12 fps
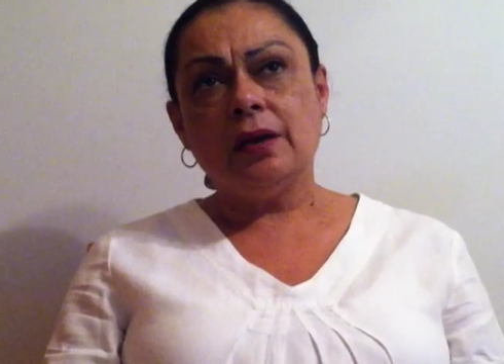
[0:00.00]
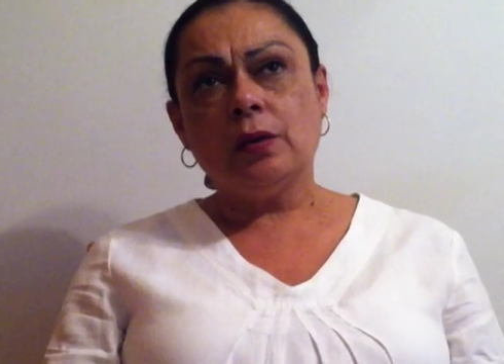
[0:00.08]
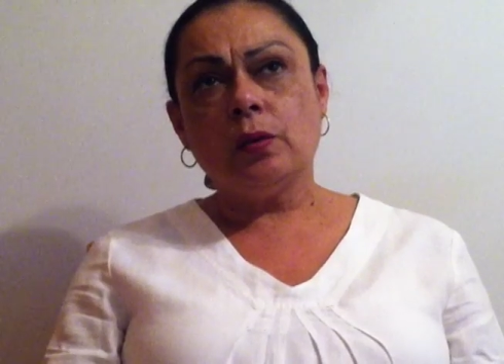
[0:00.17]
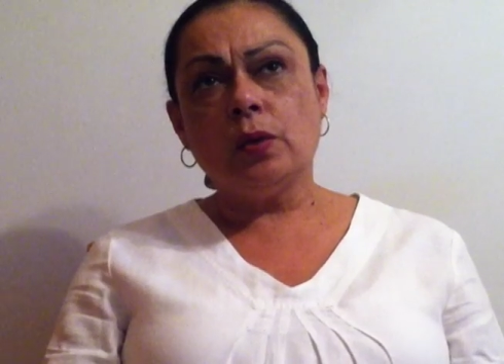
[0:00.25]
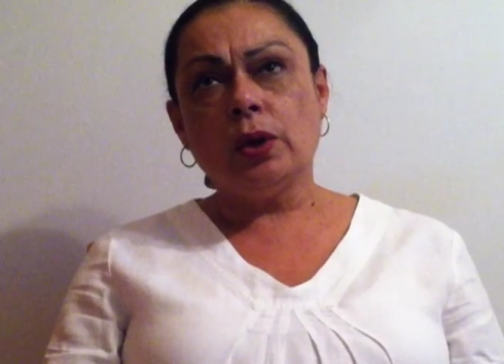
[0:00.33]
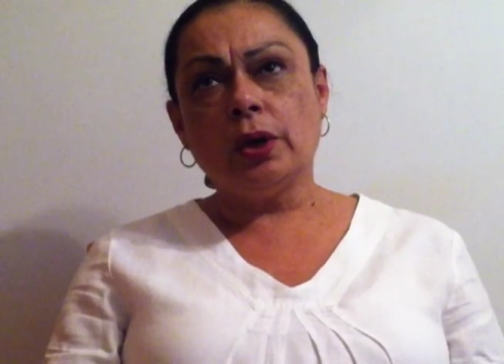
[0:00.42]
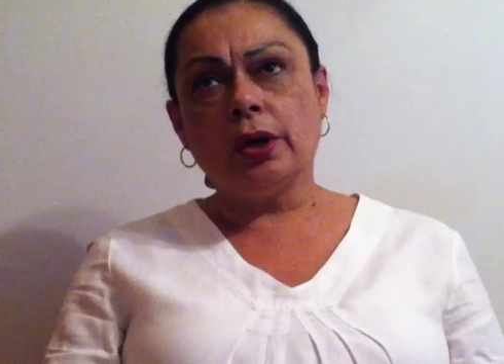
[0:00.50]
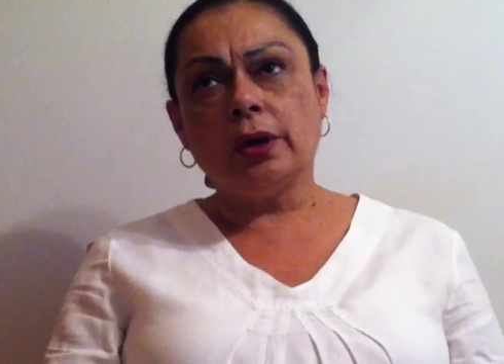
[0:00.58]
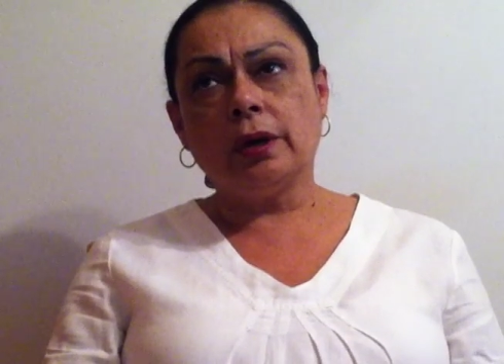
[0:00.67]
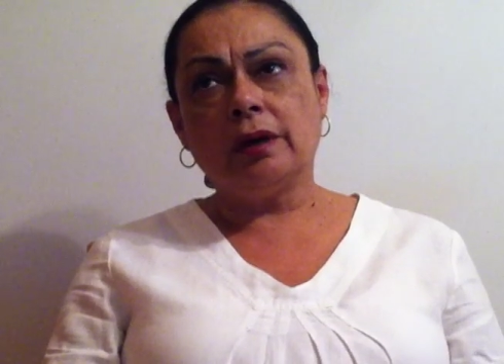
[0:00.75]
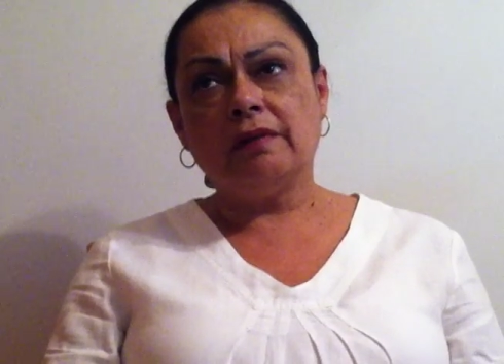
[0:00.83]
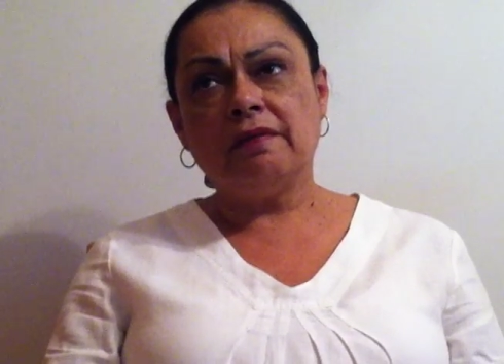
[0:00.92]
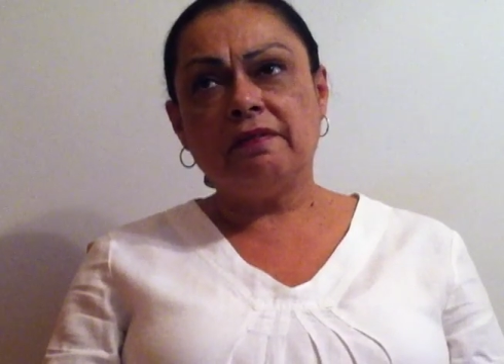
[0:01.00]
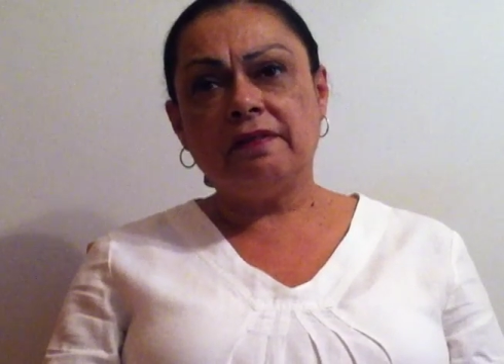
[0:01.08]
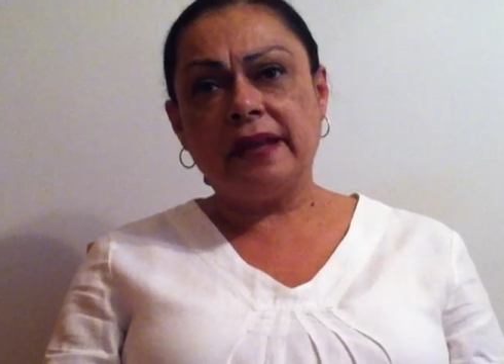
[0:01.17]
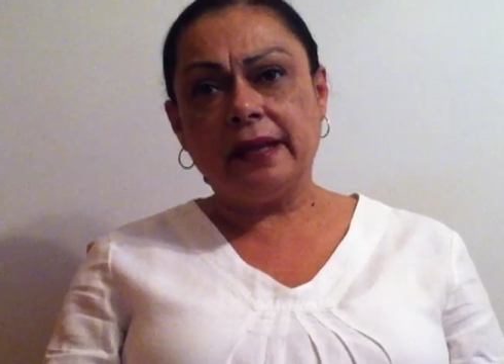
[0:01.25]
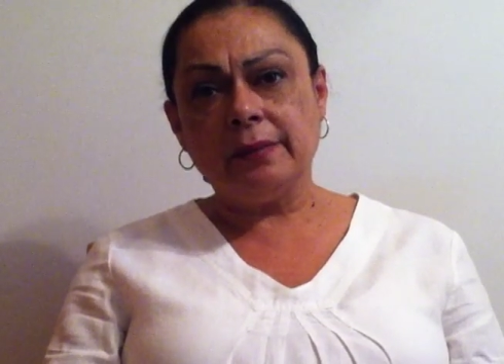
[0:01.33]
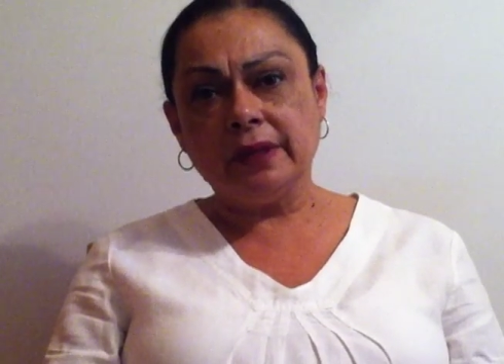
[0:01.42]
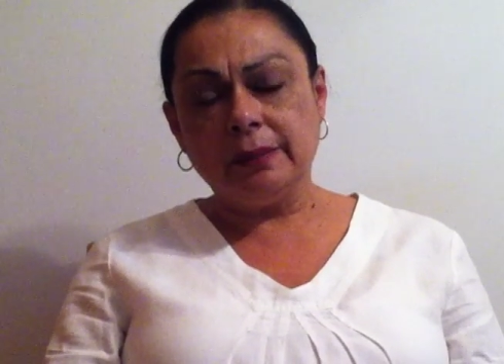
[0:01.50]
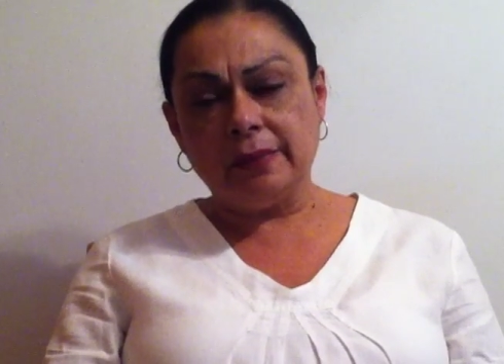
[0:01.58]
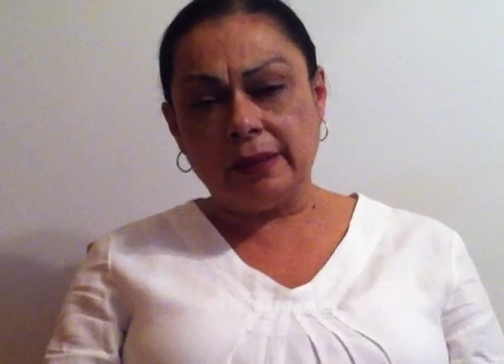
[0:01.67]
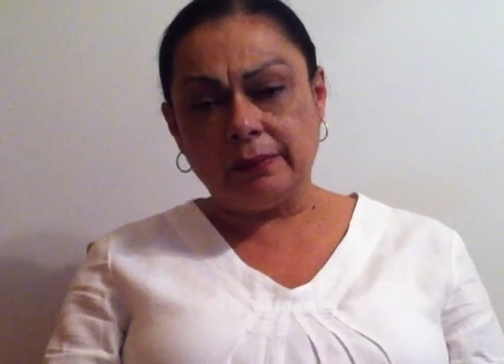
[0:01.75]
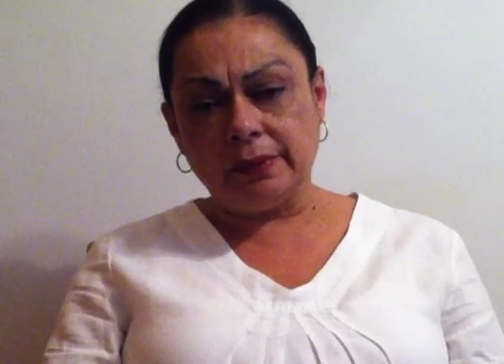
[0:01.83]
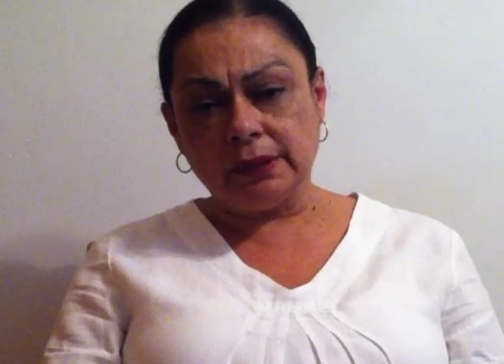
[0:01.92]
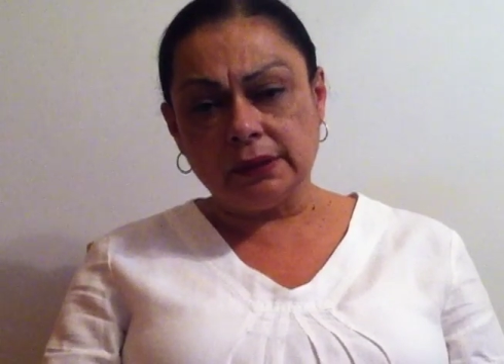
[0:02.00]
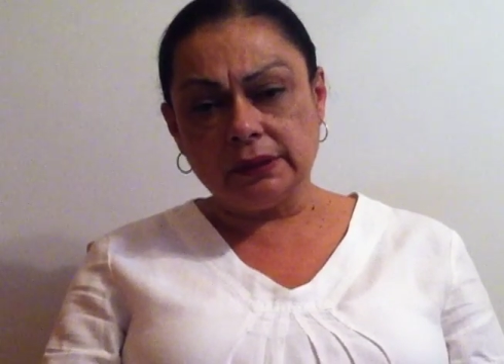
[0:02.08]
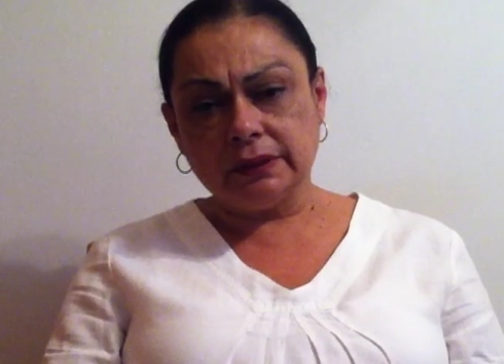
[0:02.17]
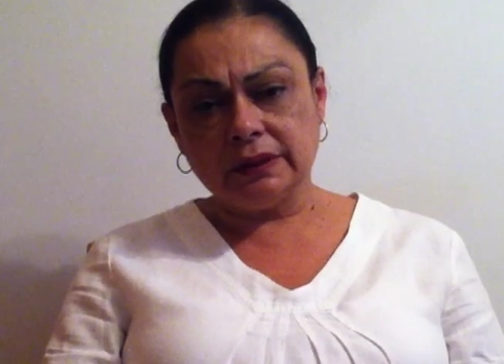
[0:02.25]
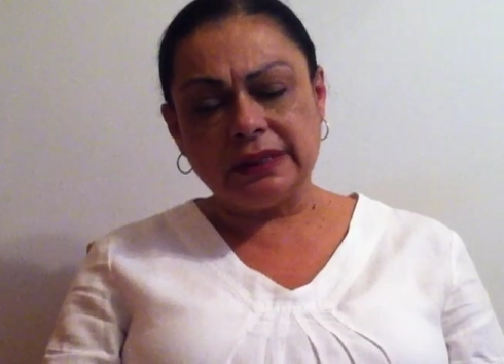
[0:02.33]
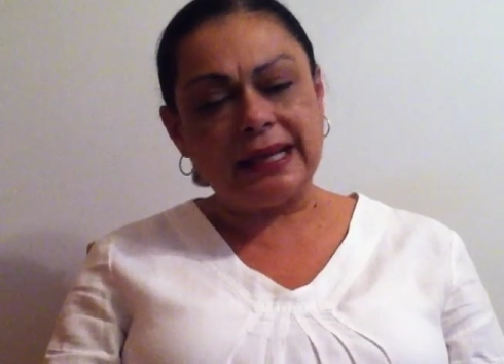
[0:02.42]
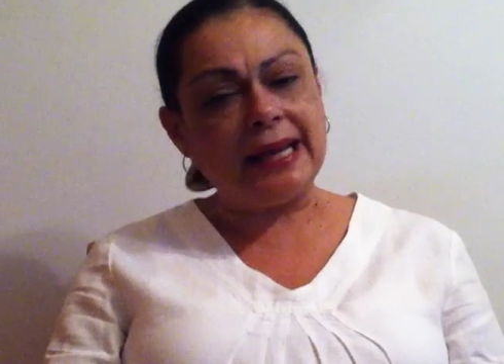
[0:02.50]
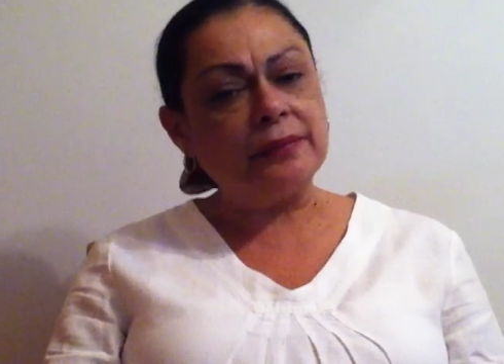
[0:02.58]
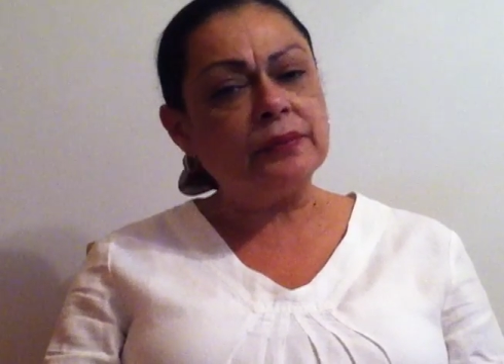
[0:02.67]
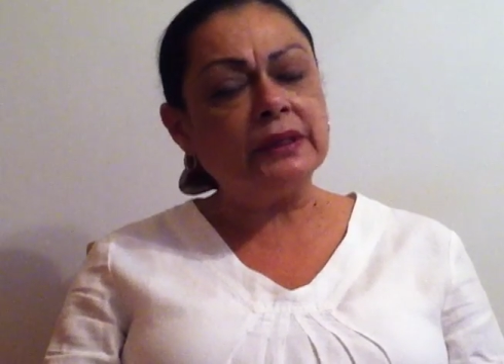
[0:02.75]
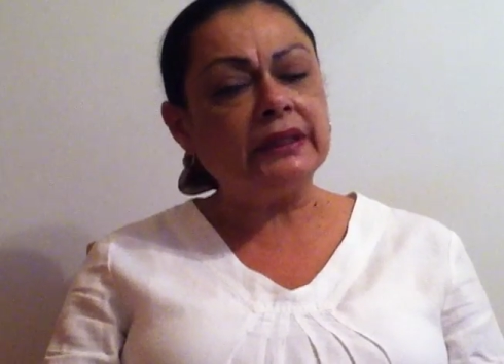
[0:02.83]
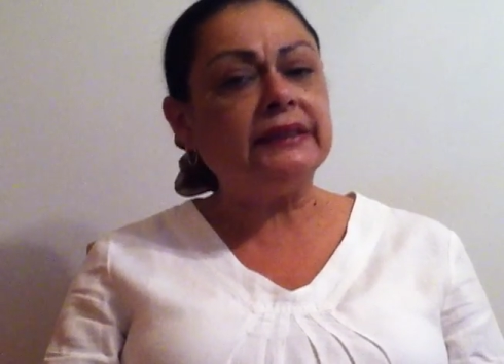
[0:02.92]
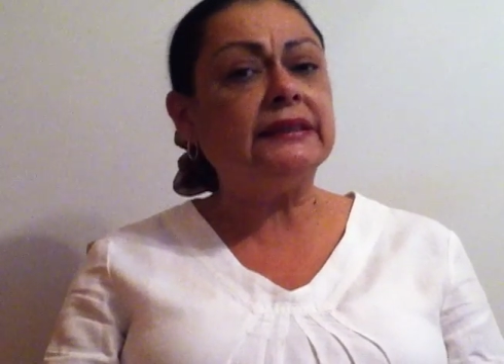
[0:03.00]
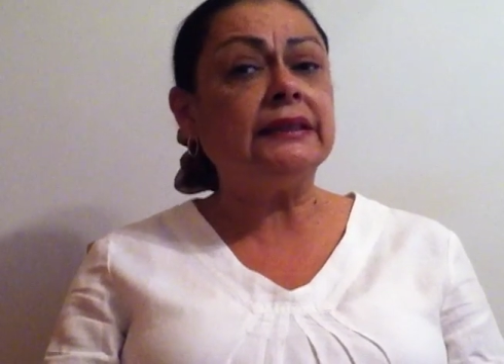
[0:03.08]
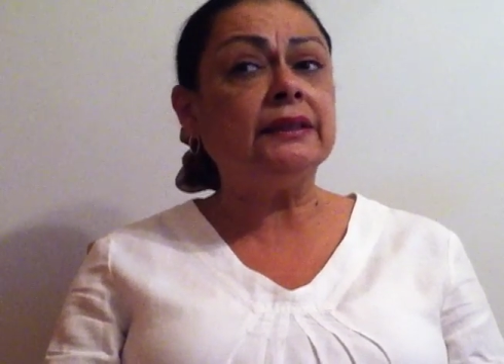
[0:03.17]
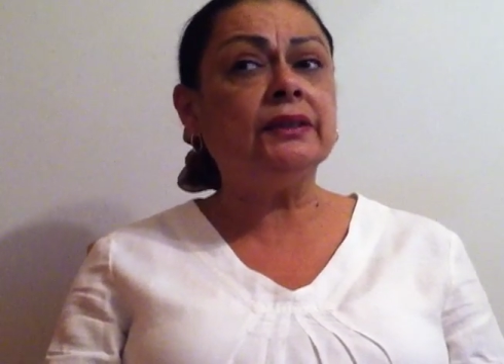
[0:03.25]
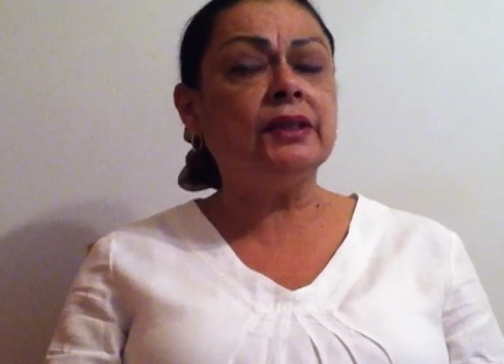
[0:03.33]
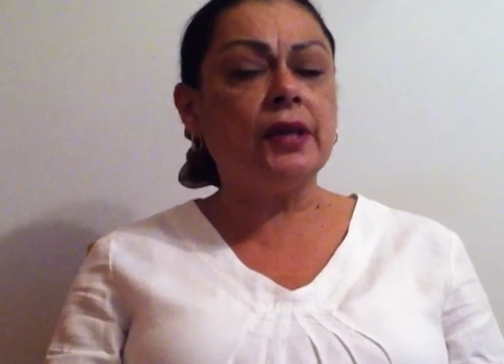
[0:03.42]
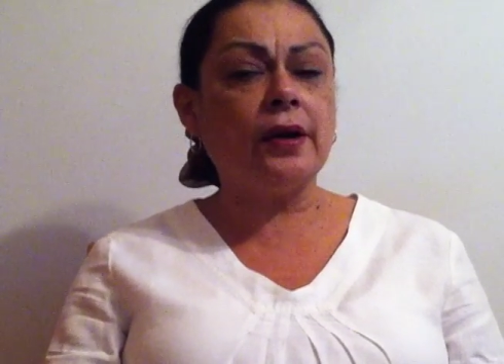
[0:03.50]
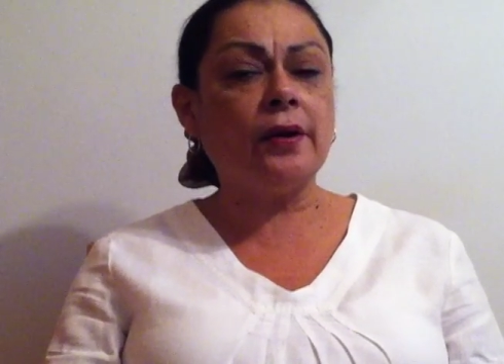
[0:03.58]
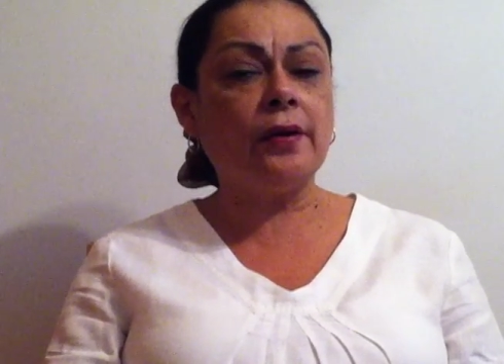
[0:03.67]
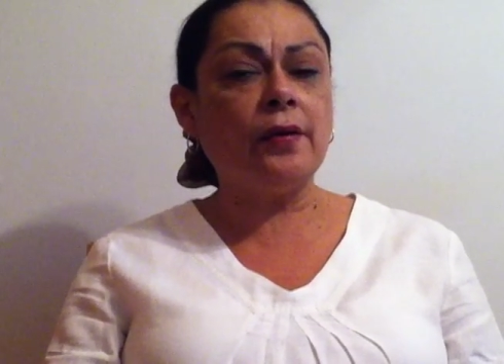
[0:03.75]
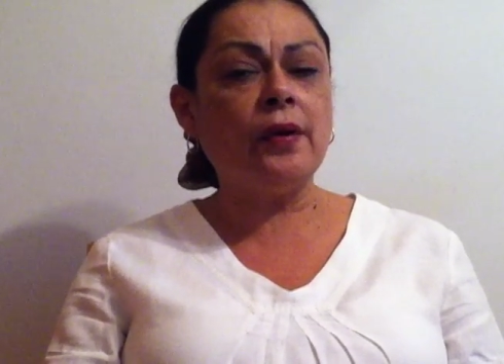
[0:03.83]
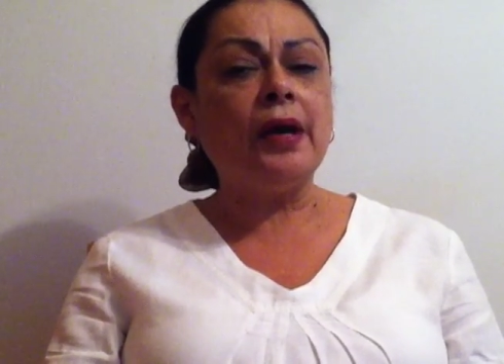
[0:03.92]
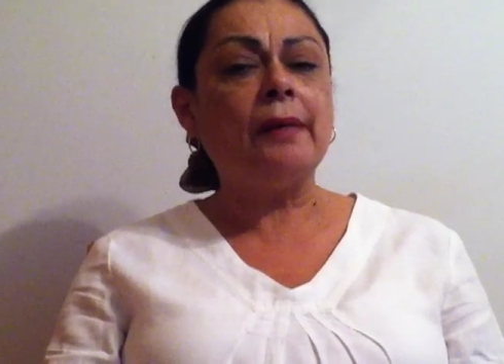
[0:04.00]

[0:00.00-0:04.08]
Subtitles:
were family members that I really didn't know,